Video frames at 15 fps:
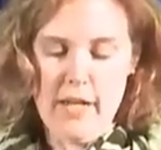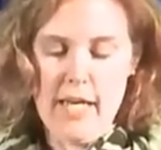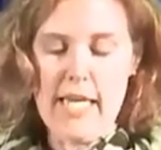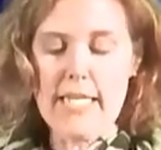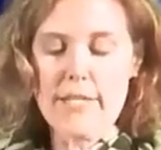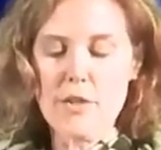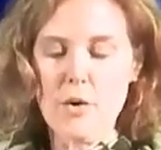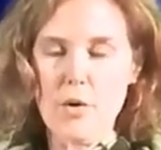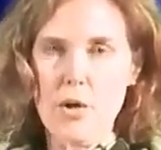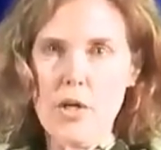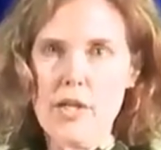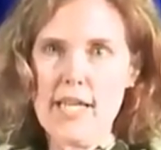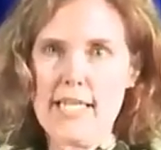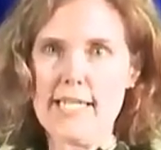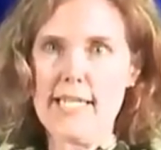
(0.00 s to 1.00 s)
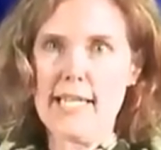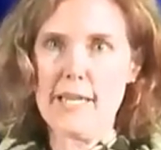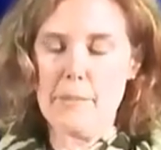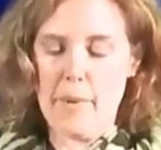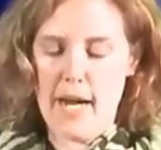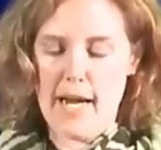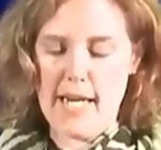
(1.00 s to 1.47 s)
His goal is to
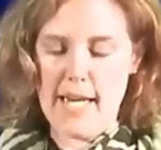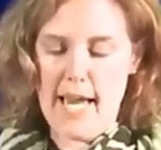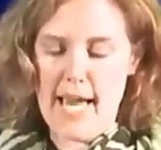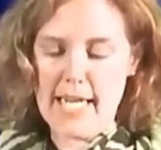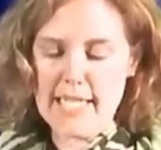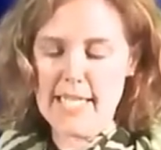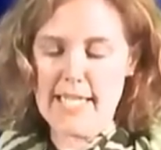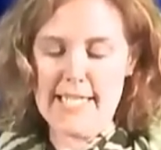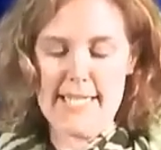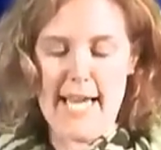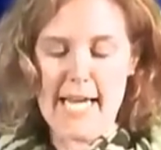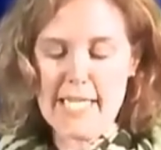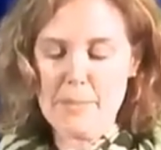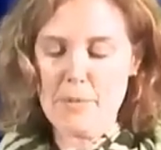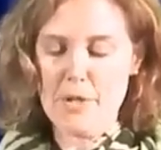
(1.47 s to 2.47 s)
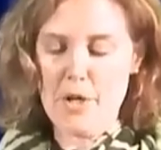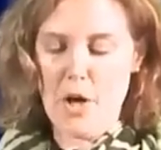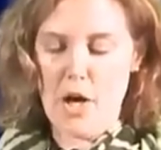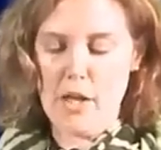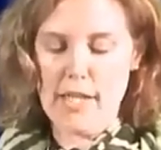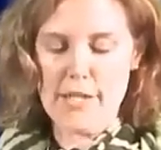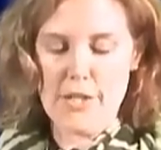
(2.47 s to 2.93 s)
combine his expert
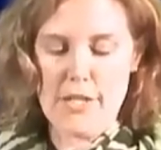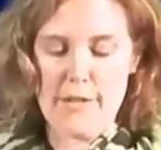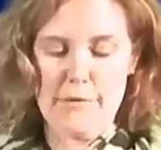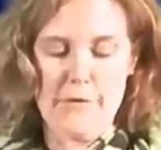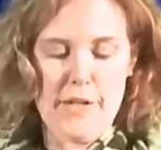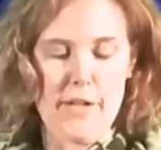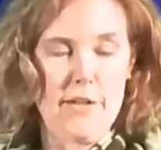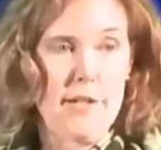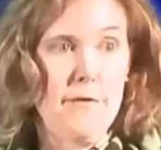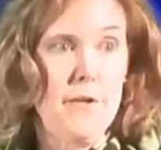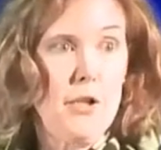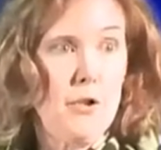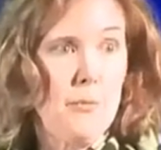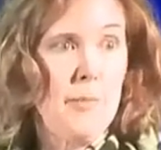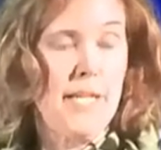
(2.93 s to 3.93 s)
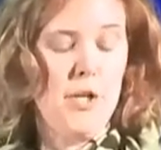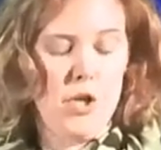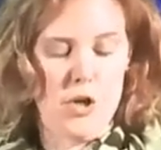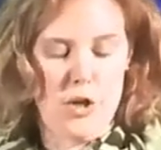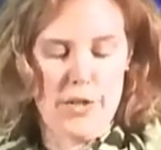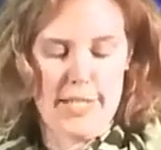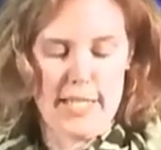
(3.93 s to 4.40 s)
knowledge in the field of human
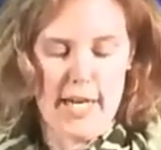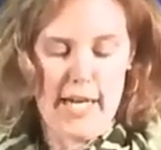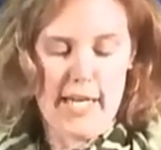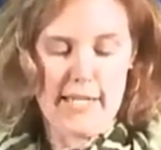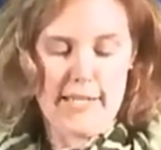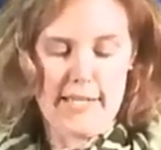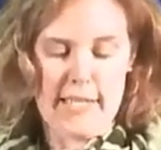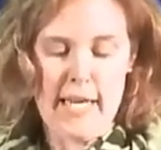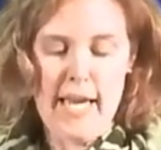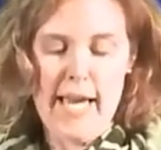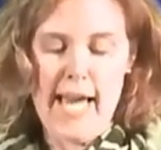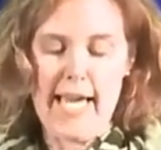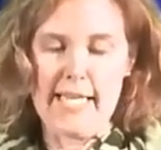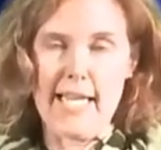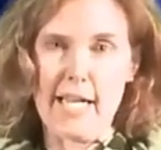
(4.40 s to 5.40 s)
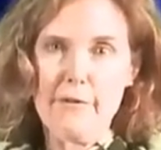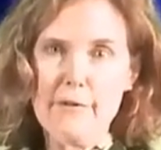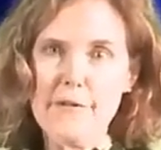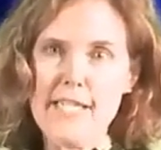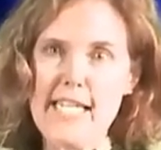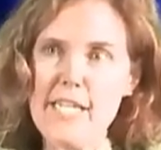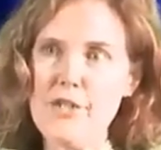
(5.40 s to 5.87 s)
neuroscience and love of
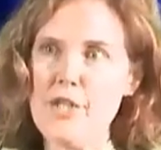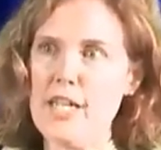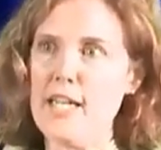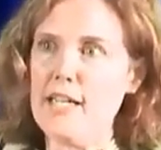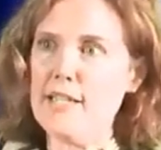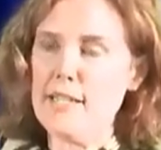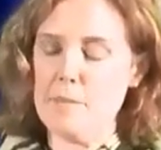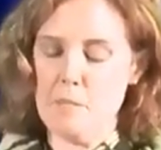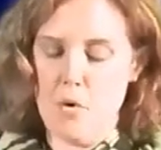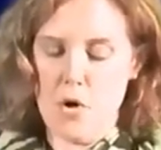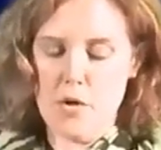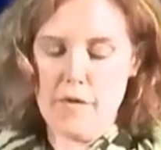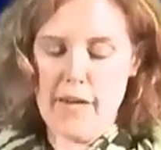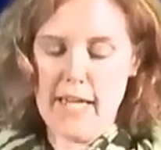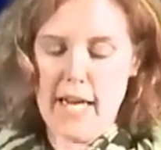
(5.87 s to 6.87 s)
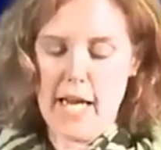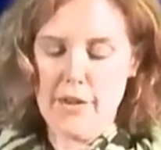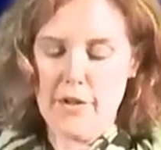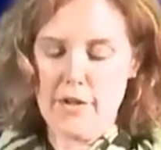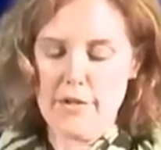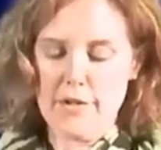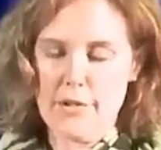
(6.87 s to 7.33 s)
teaching to motivate
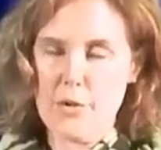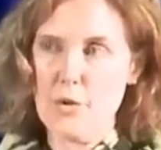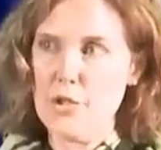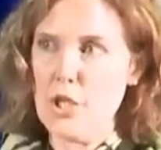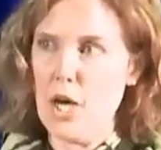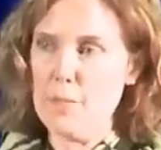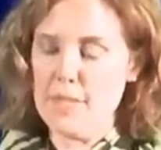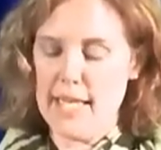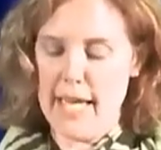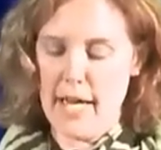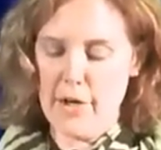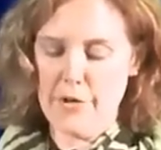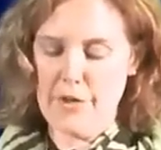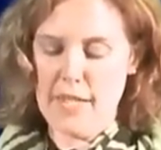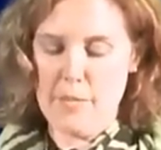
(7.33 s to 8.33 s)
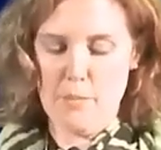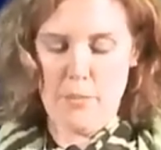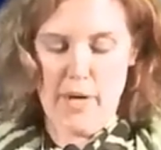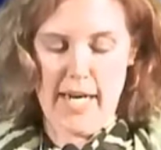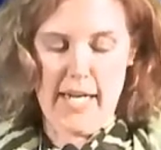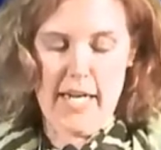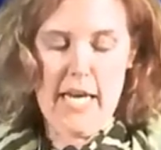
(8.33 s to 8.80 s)
others to adopt a healthy
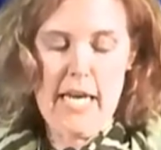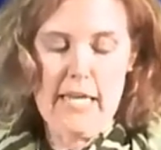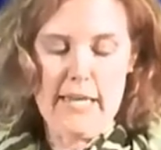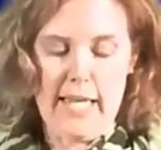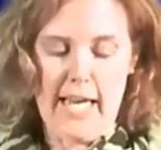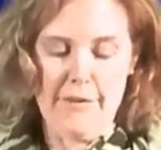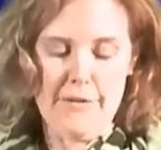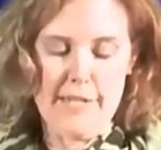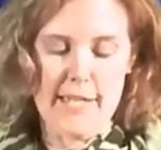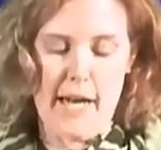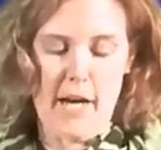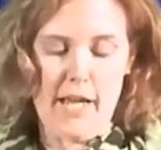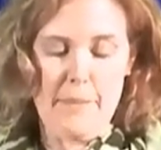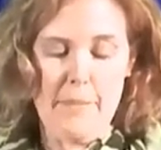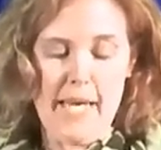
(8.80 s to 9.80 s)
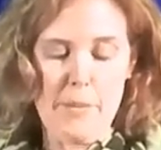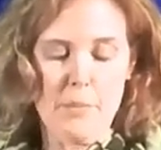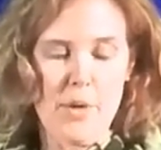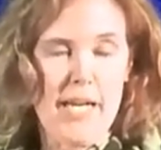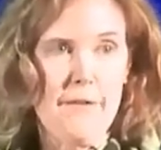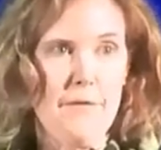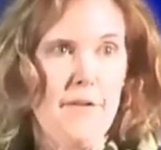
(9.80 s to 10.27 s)
brain lifestyle and make
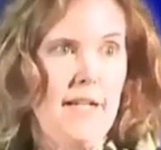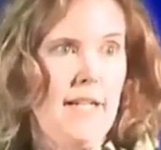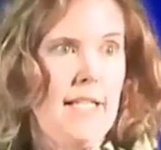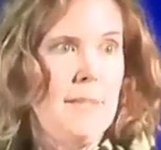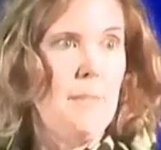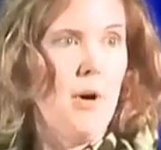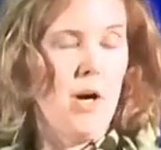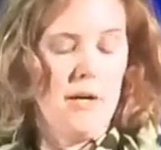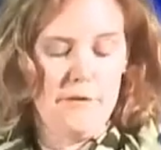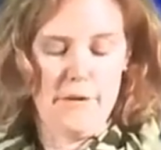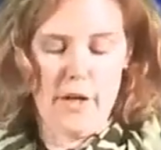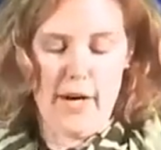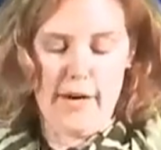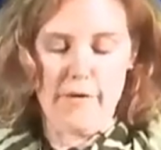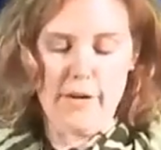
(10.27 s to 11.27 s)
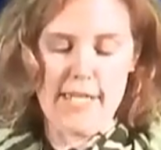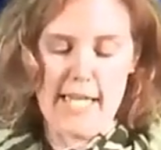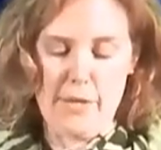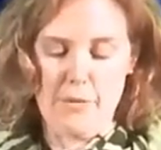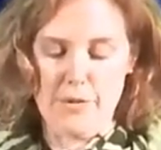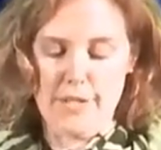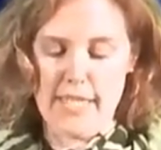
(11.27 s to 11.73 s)
brain fitness part of their
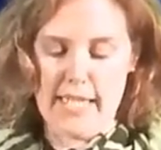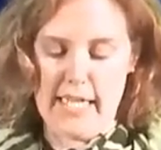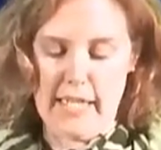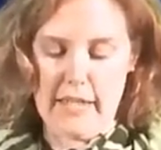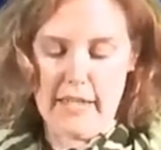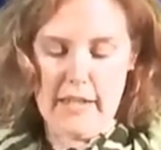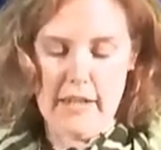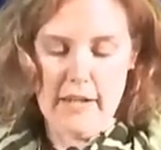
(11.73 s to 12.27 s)
everyday routine.